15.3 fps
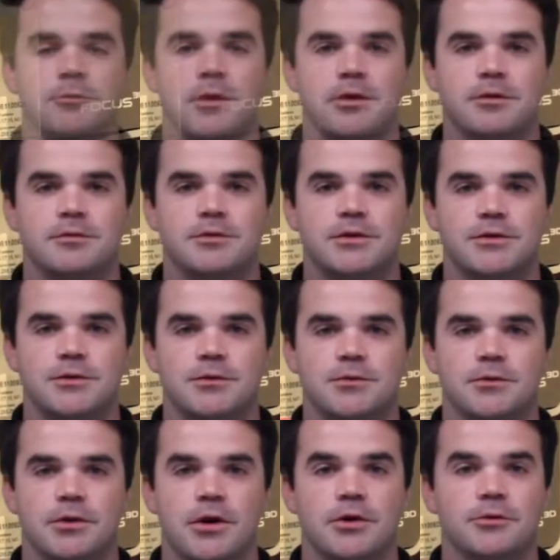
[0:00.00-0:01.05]
and welcome
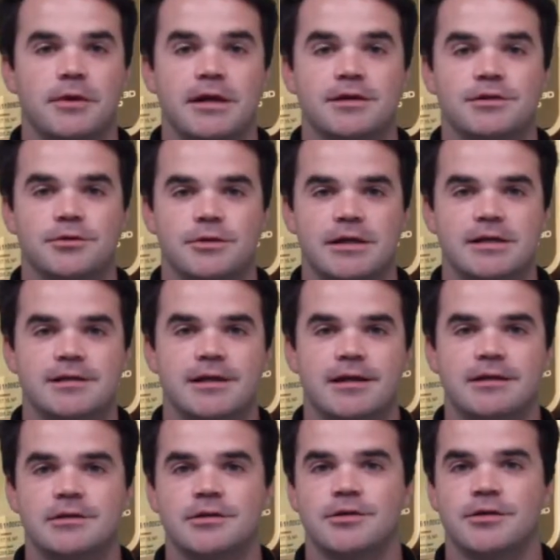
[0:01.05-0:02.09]
to long-range 3D scanning